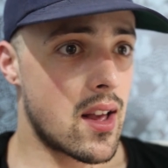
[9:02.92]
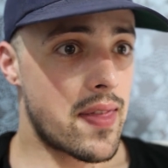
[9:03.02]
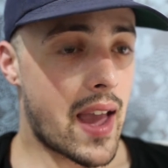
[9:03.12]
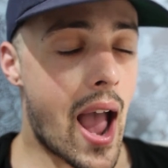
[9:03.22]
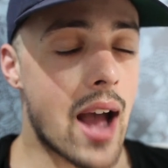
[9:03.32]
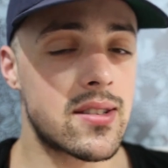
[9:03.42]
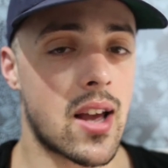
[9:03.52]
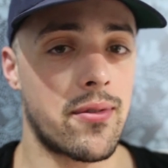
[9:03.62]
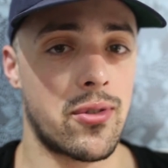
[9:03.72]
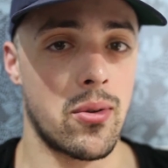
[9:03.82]
They had to
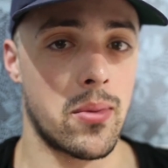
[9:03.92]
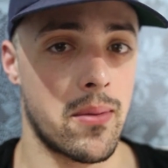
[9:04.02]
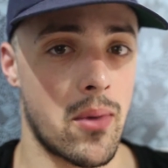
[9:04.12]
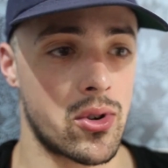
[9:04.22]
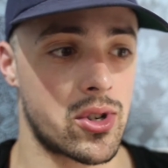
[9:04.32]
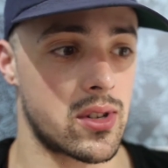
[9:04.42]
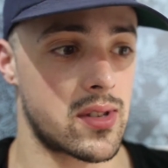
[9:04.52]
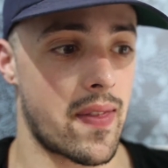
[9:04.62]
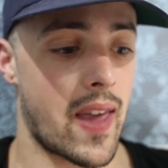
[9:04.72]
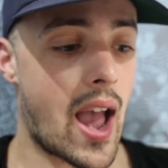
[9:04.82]
have human emotions,
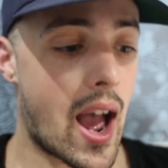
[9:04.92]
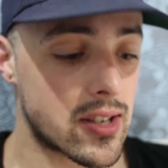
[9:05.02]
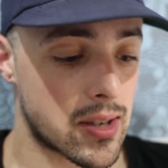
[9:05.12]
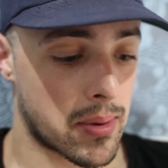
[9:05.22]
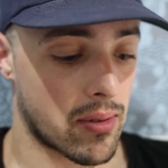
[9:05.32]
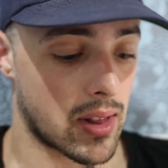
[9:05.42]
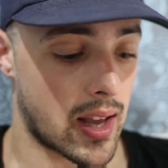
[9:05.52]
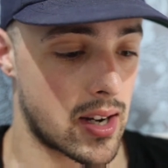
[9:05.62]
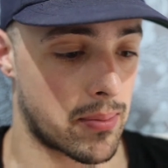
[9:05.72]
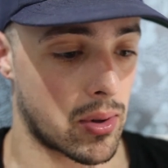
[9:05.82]
and they had to be
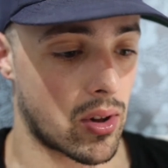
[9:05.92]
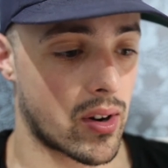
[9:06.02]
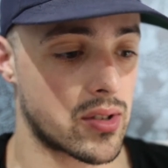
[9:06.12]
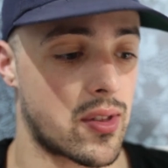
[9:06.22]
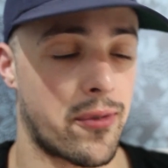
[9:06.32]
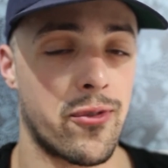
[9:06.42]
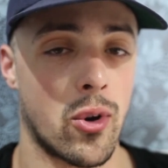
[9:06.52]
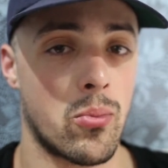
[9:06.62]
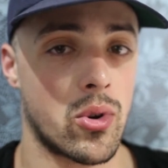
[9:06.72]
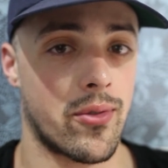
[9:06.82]
relatable, or else the
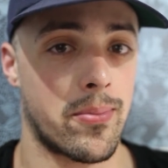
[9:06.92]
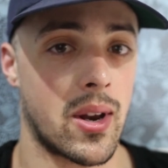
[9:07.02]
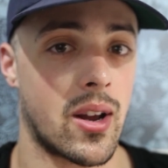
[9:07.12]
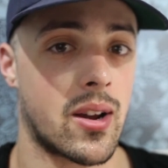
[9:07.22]
film would have been a